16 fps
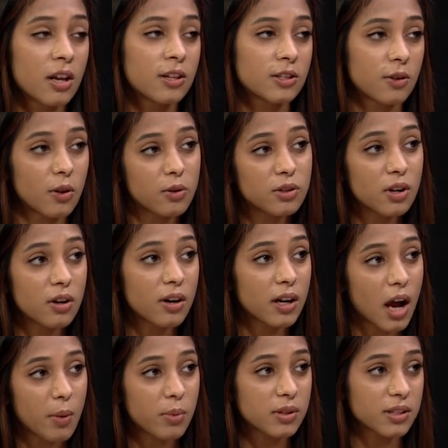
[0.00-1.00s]
So those are a
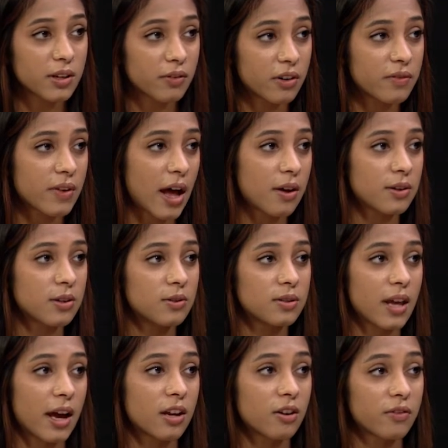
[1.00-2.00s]
couple different values
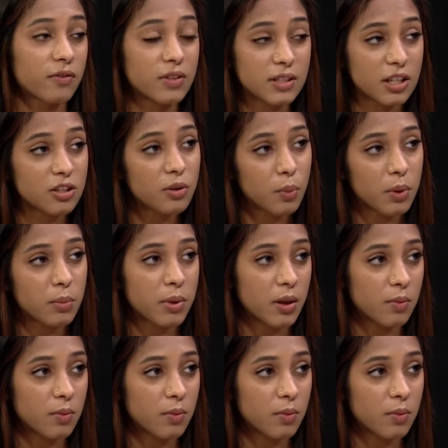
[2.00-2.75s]
that your physician would be